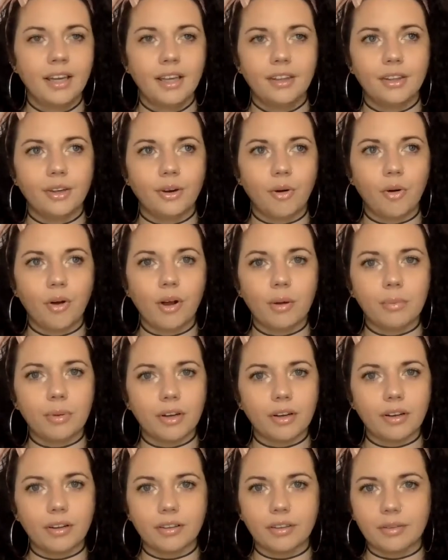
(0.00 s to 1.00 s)
the
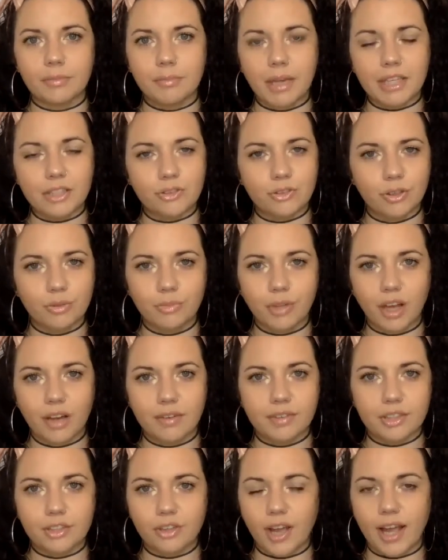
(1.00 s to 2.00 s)
horrible mainstream law of
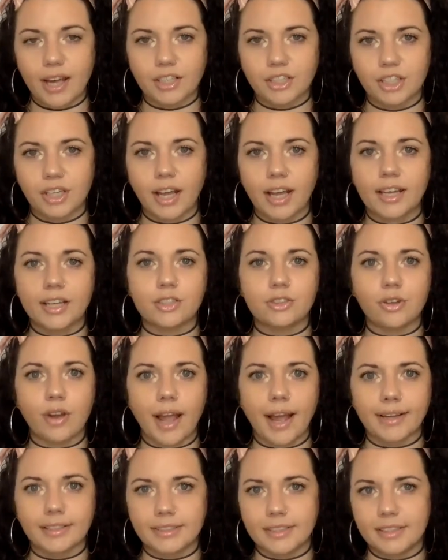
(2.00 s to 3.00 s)
attraction. I
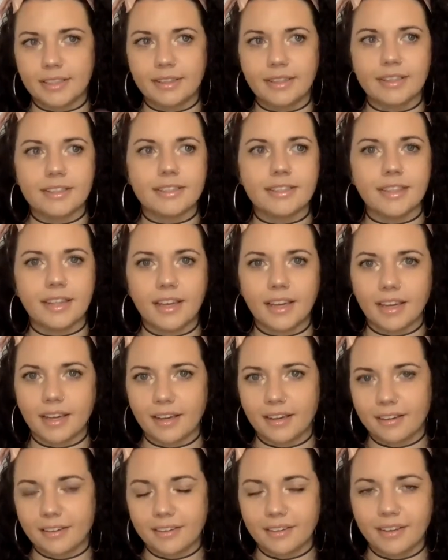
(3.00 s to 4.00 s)
attracted this
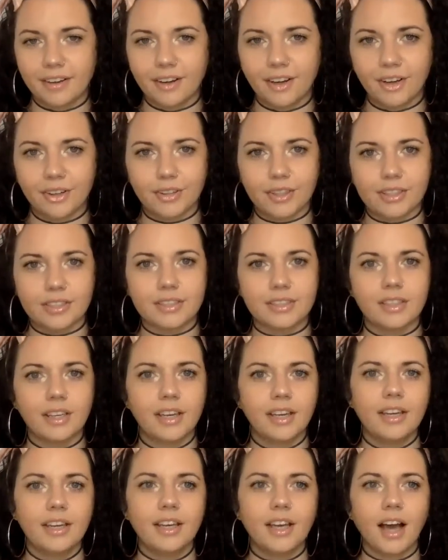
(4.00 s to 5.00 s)
thing, you know, this
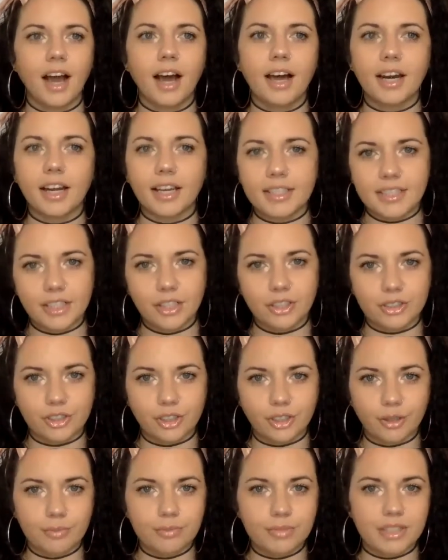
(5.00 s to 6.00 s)
unideal
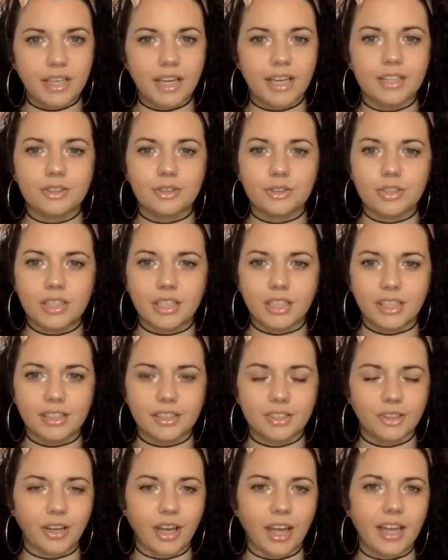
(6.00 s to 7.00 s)
circumstance. You
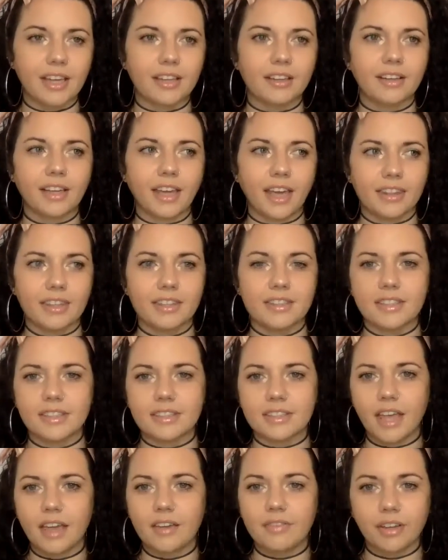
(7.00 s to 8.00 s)
didn't. Okay. Again, this is
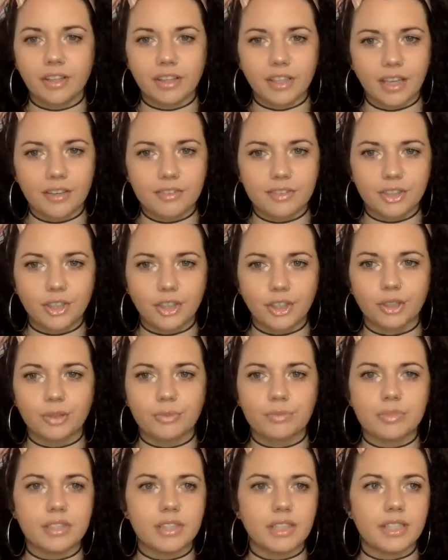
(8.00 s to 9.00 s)
life on life's
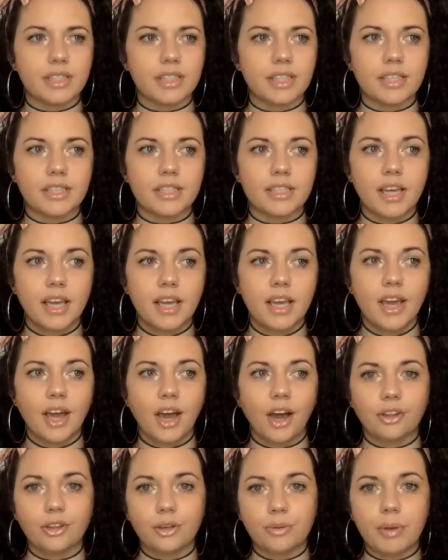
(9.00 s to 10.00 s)
terms. This is
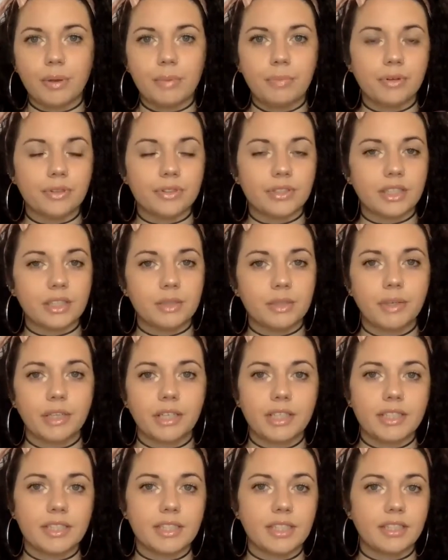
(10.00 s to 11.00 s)
other people's
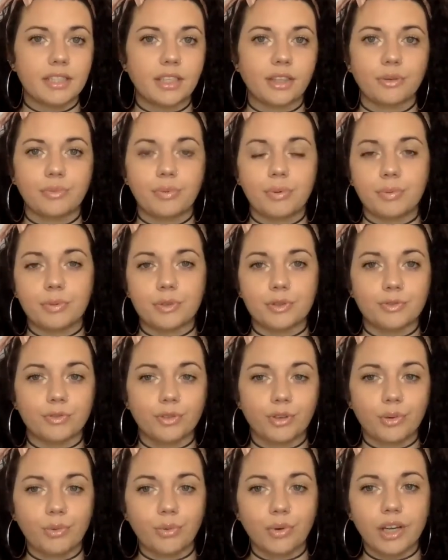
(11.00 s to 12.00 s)
experiences, other people's
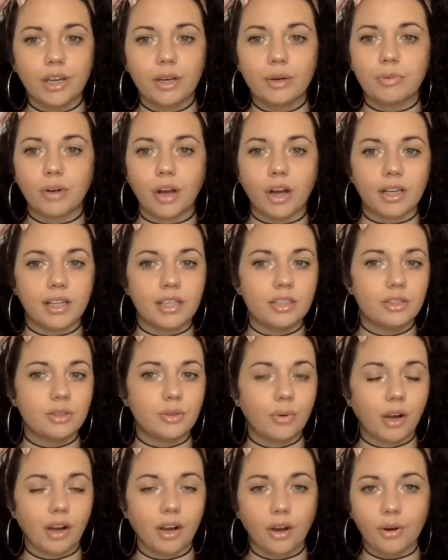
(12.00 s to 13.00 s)
free will brought
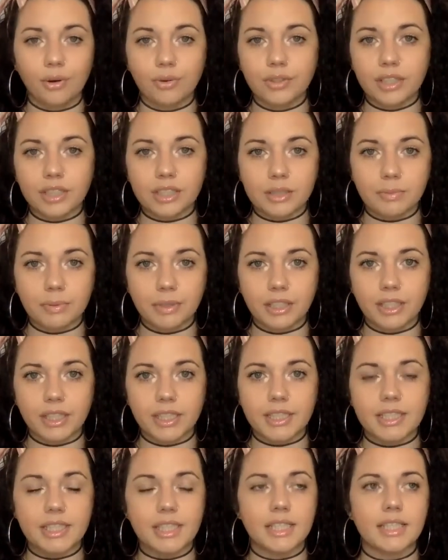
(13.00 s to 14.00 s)
into our own
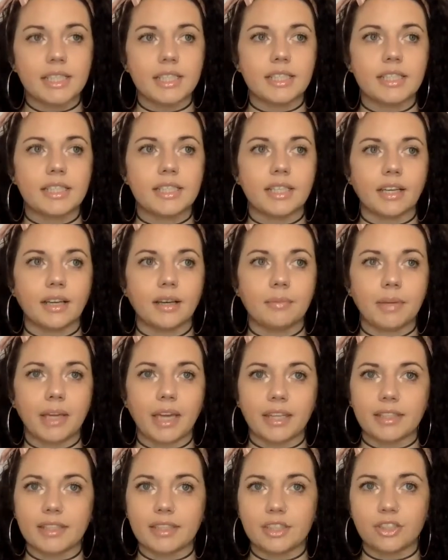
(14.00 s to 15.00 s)
experiences.
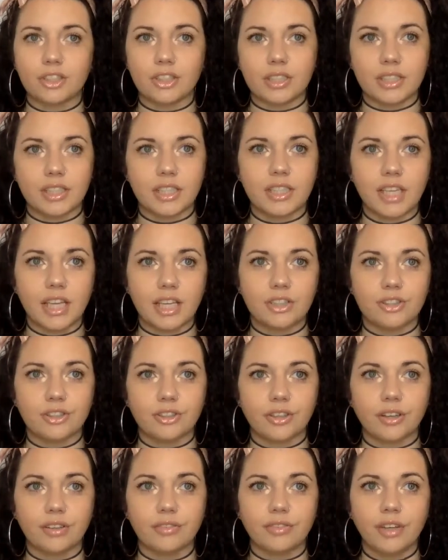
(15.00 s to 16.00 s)
Again, this is just the
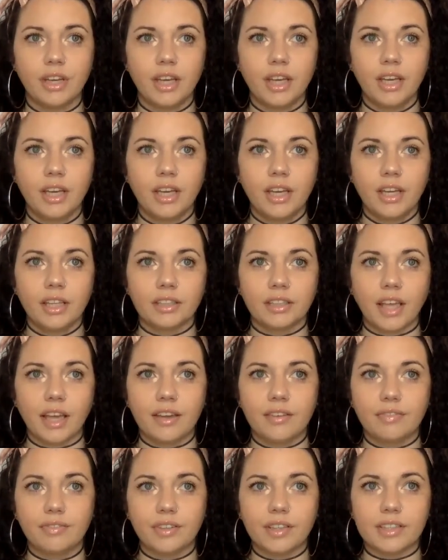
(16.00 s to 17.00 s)
nature of
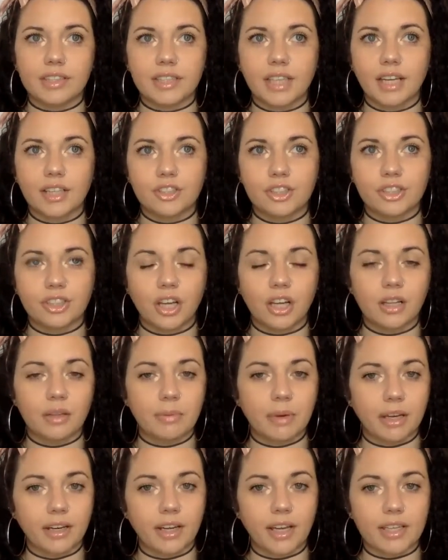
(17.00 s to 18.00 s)
life. It's not just all
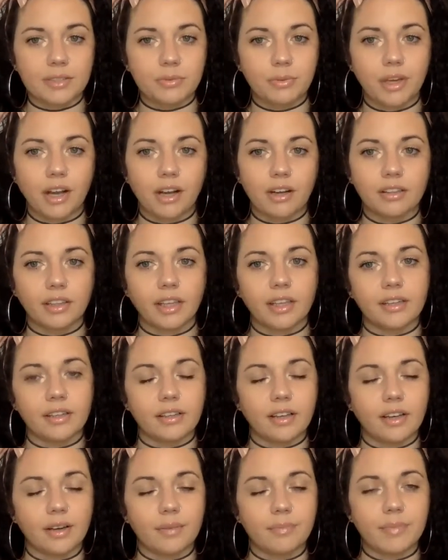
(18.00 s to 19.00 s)
about us. We are
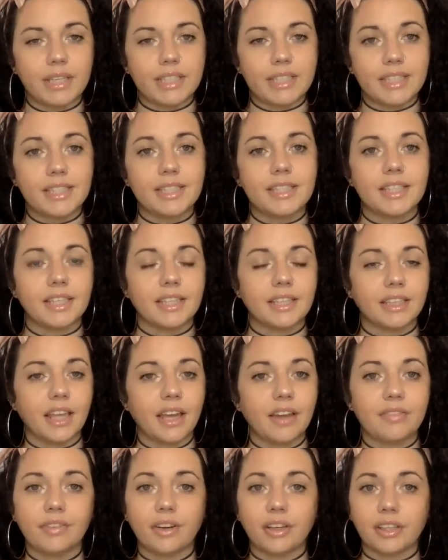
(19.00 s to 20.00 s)
existing in
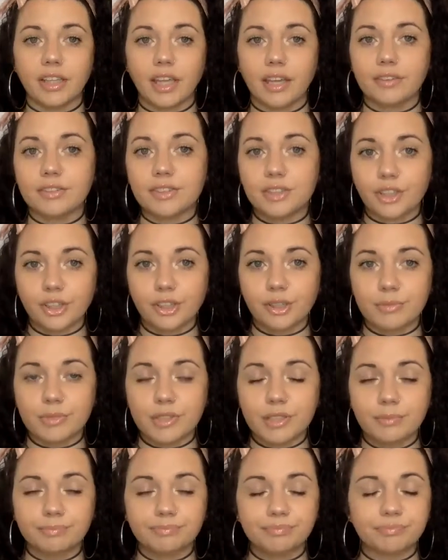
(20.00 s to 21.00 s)
life on life's terms.